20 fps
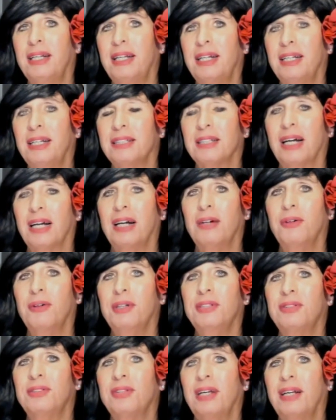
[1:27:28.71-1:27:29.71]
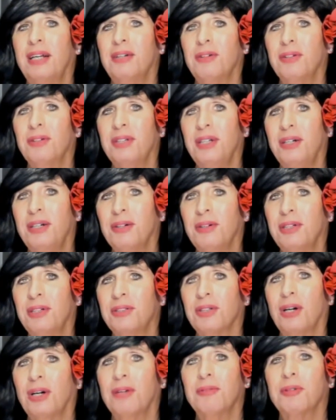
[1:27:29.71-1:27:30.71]
And as I always said on here,
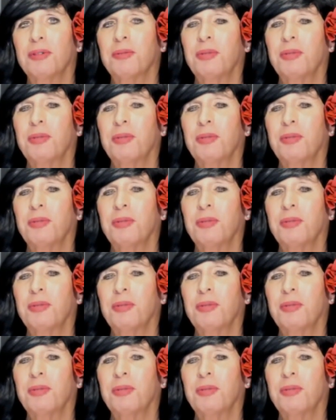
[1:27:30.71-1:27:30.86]
it's over